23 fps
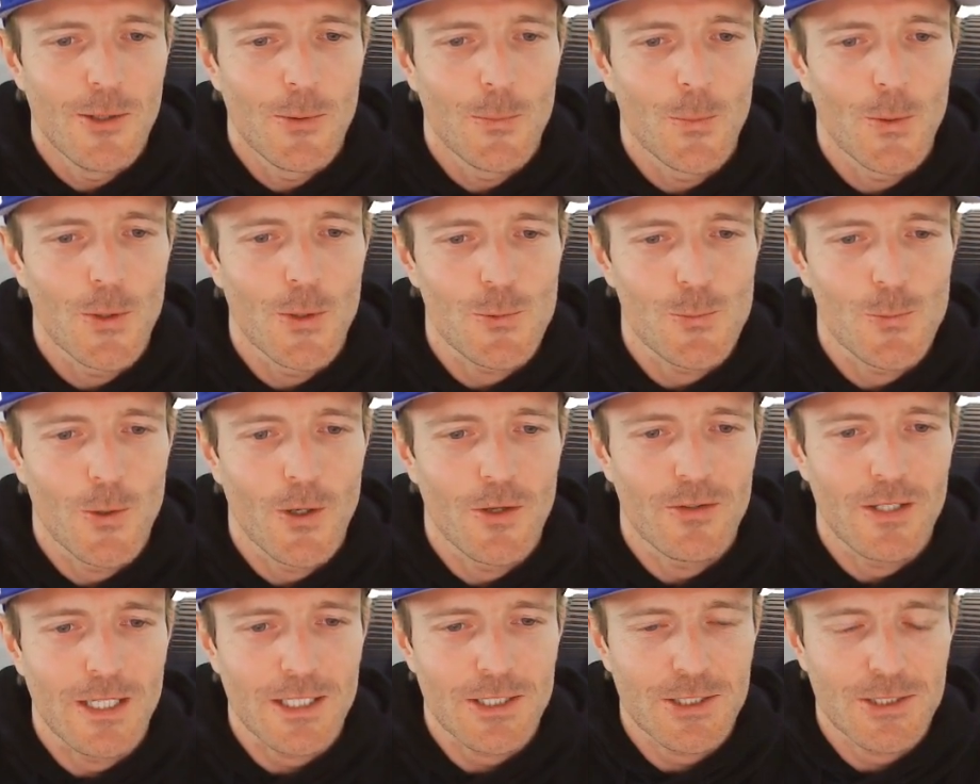which
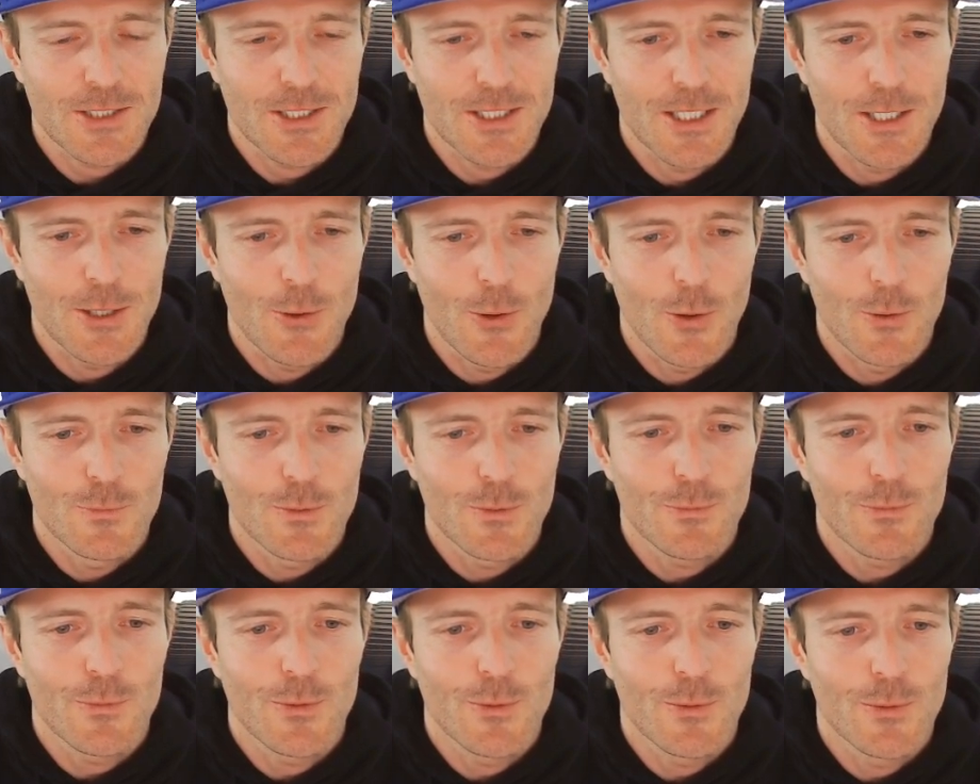was actually an
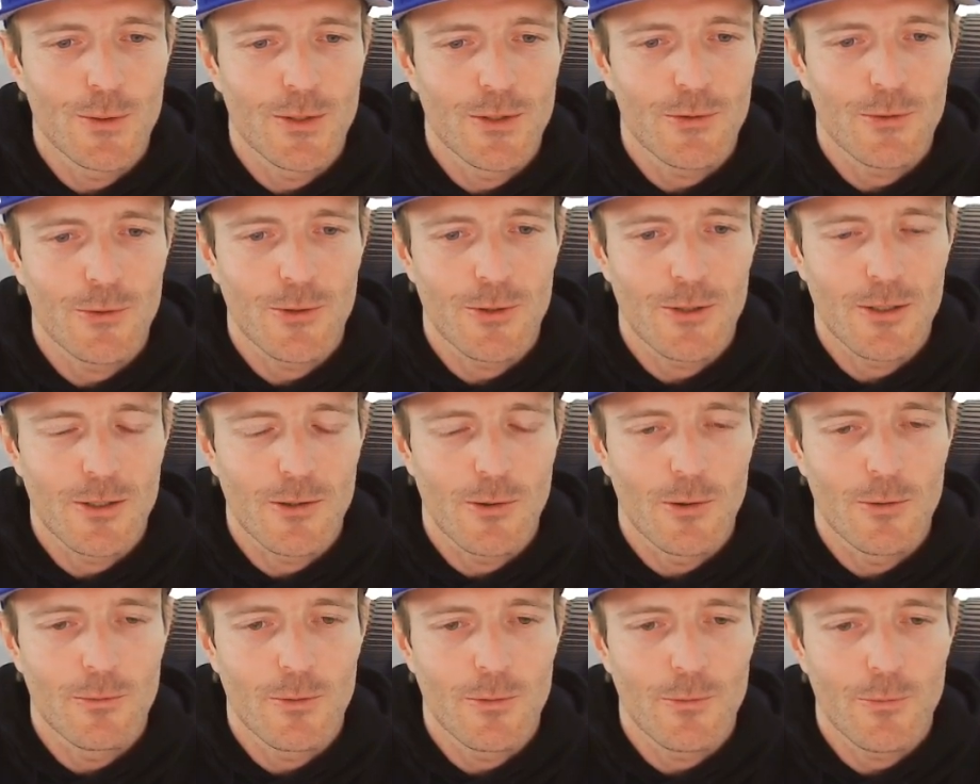overflow, internal
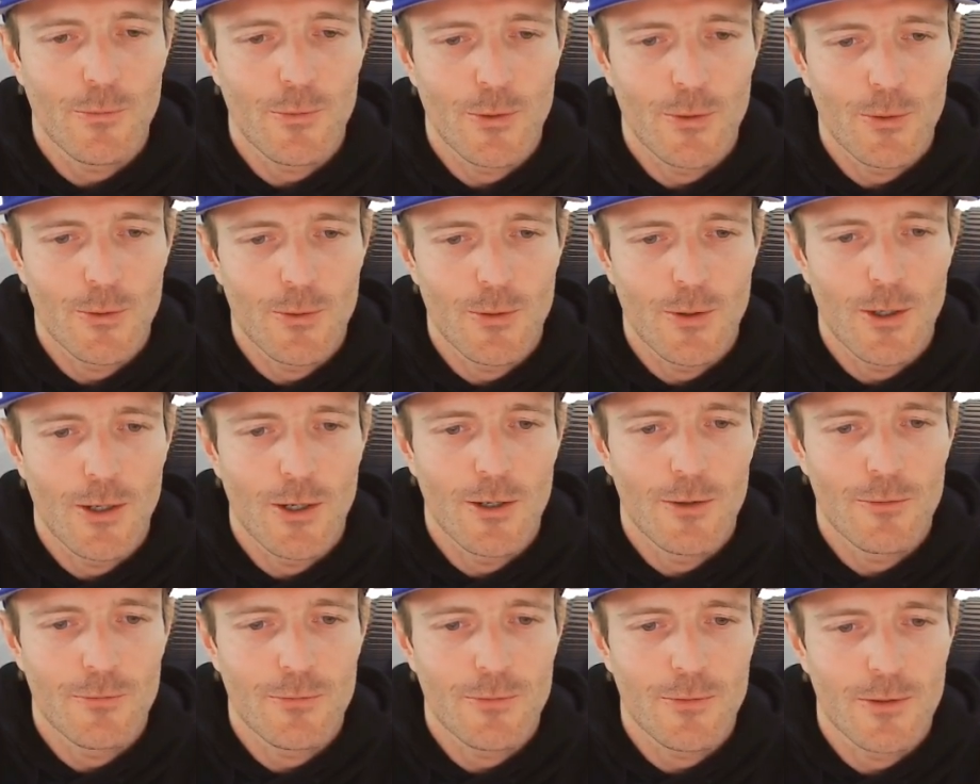overflow
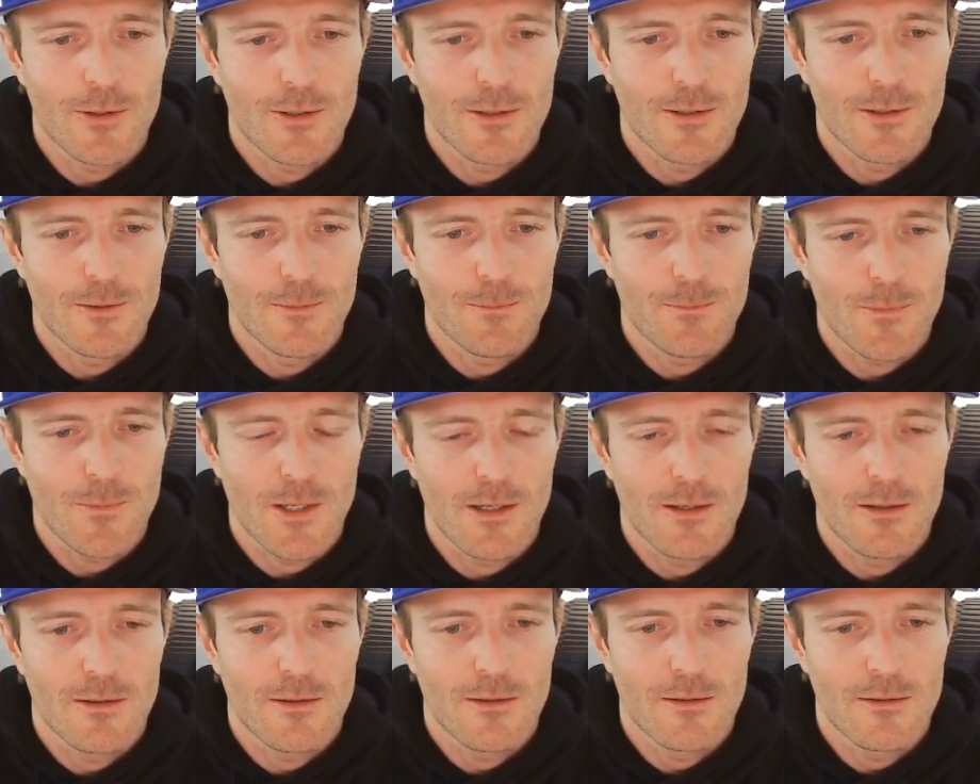of
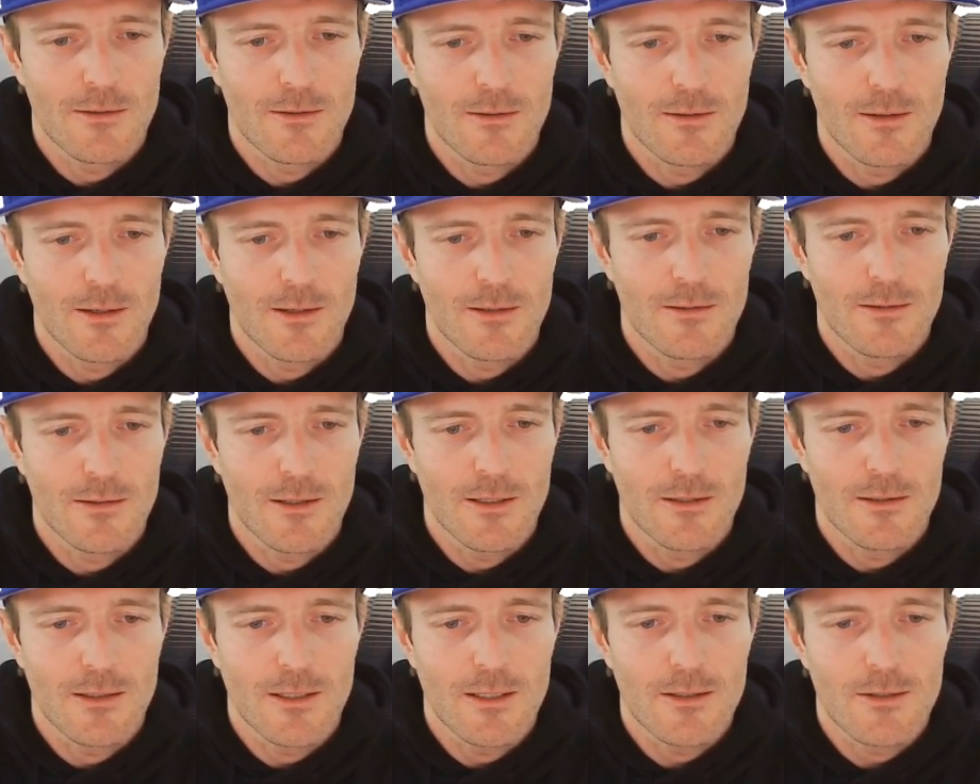
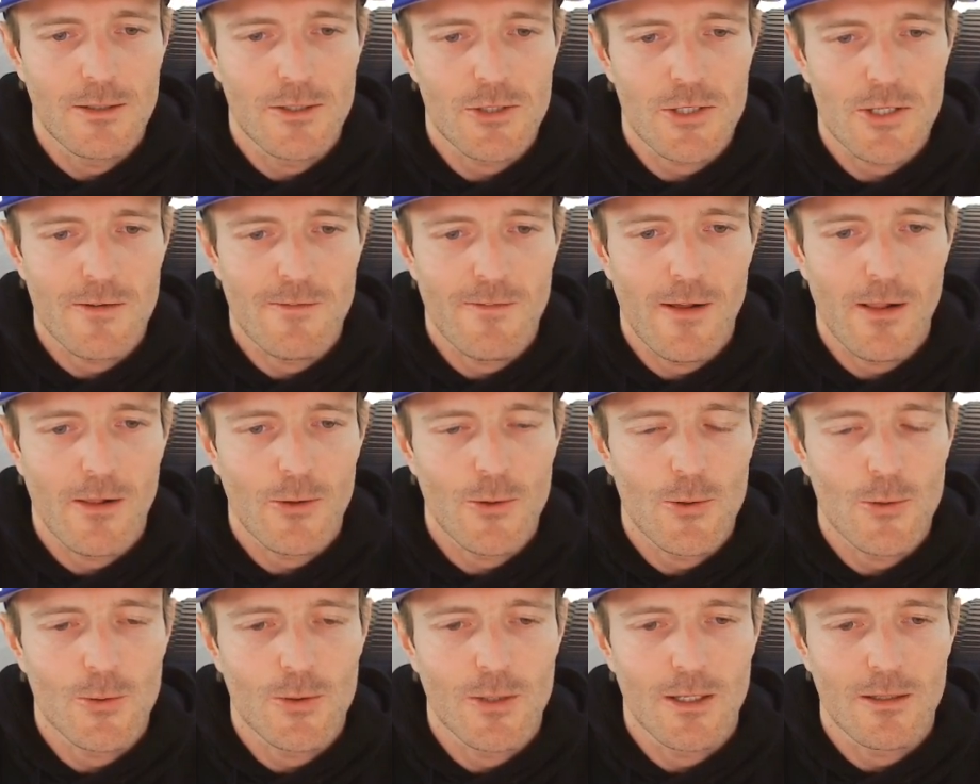an integer
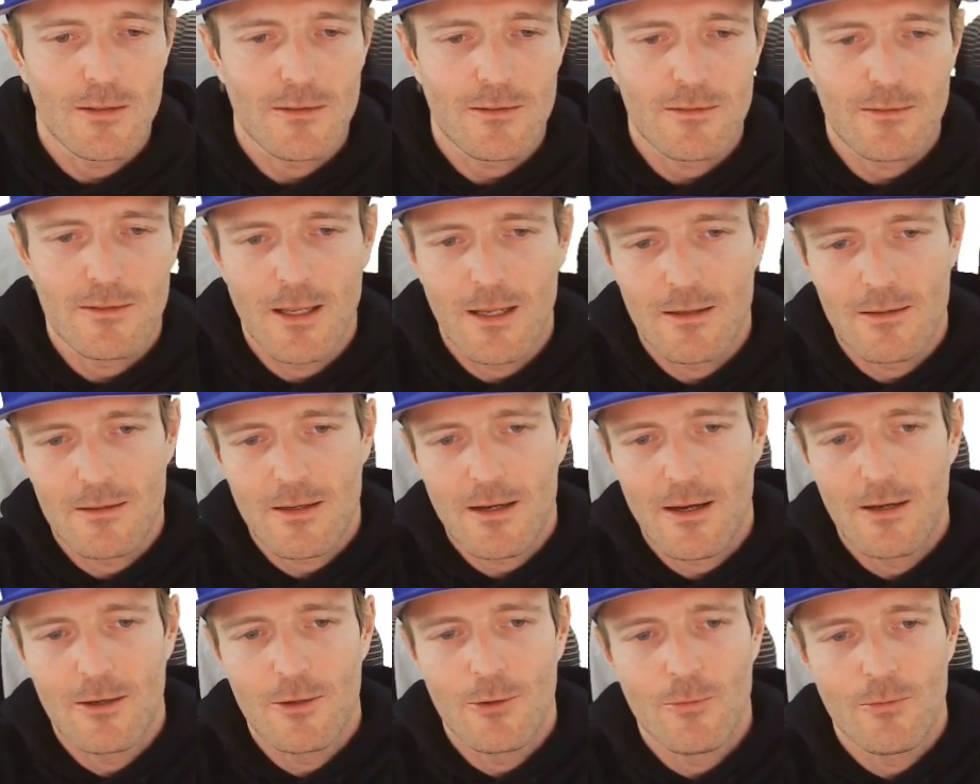value that then
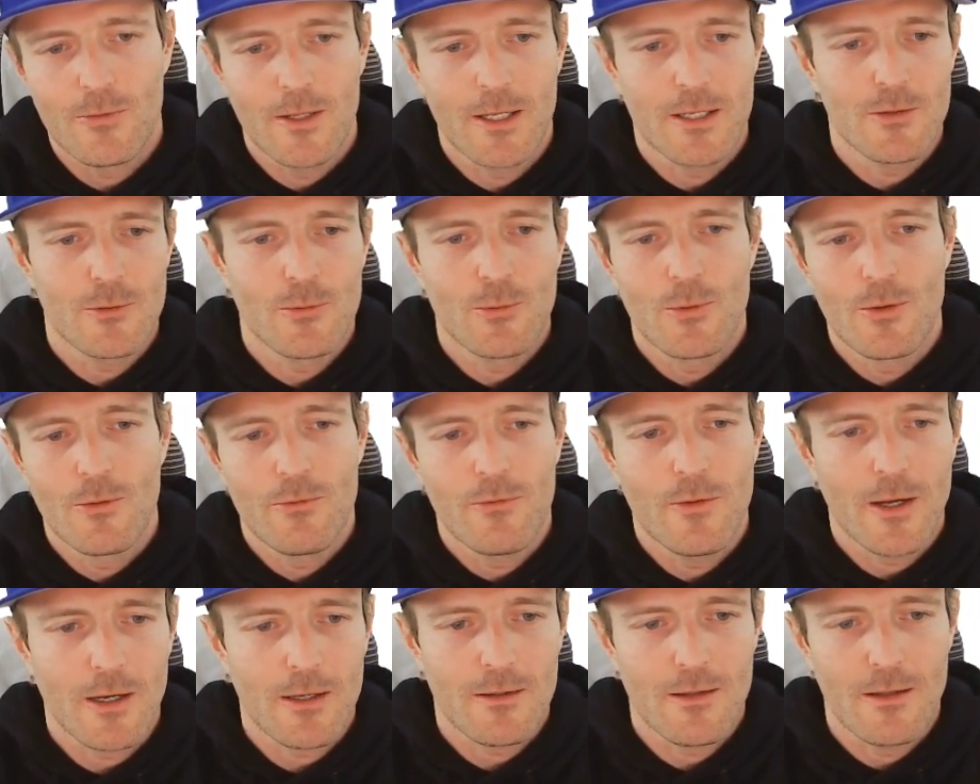kind of led to the
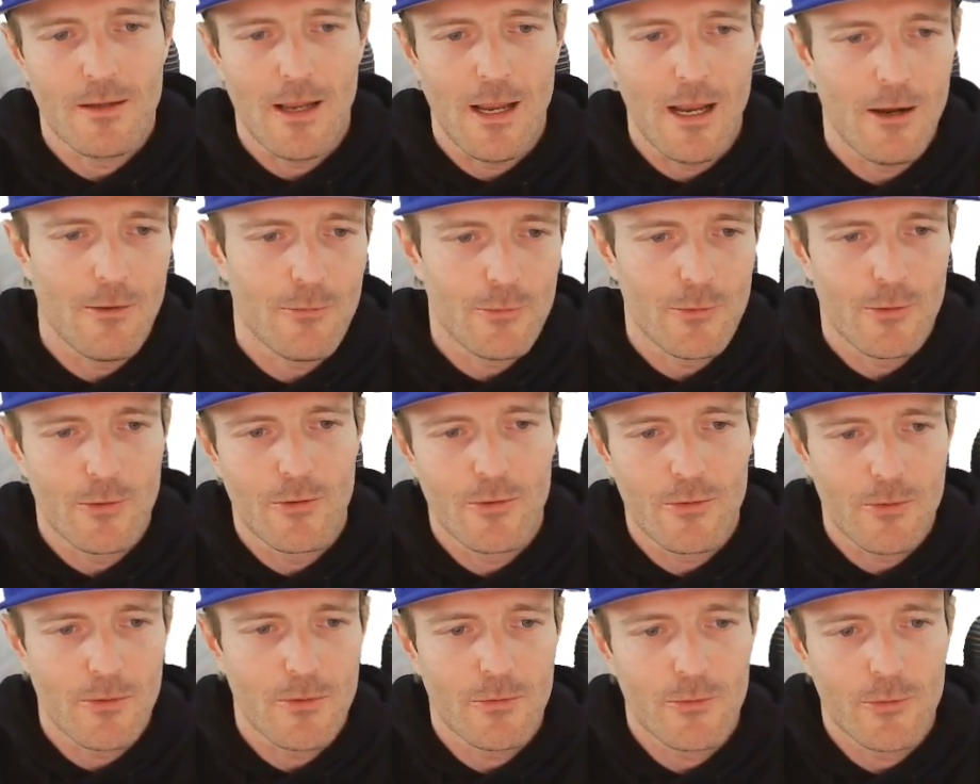fact that after
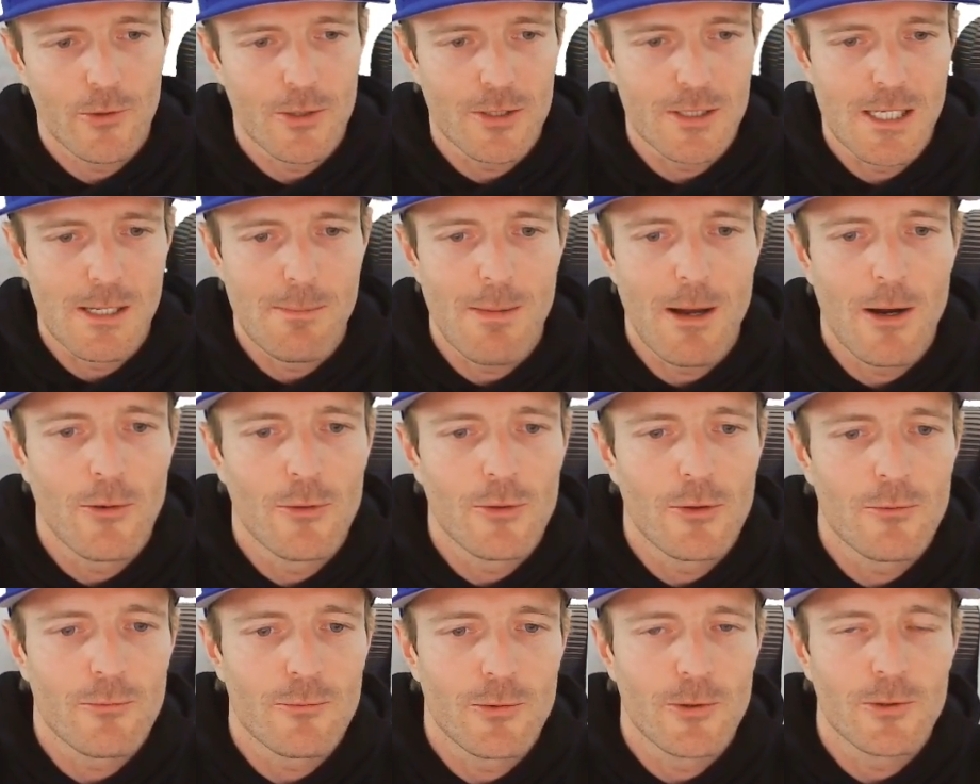a certain amount
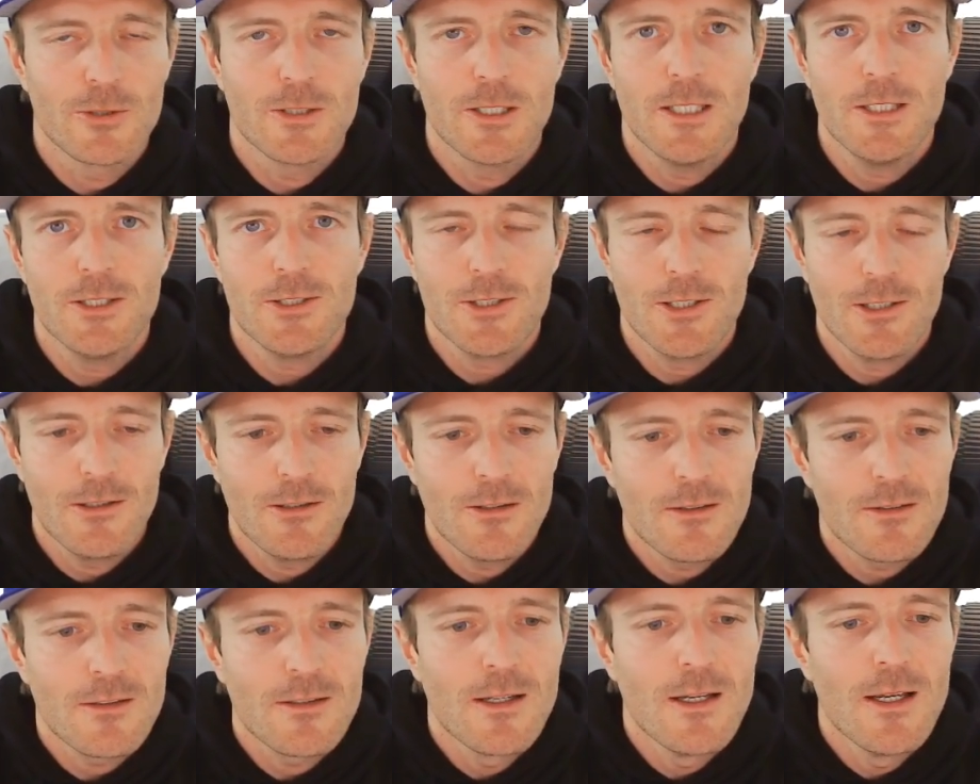of
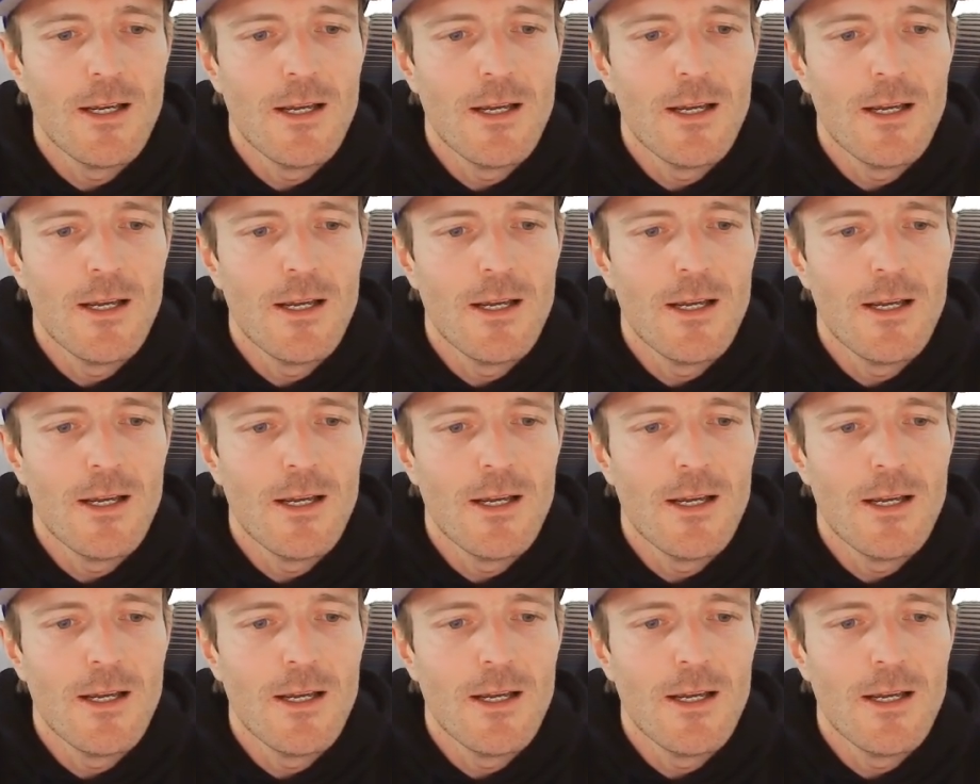rotations,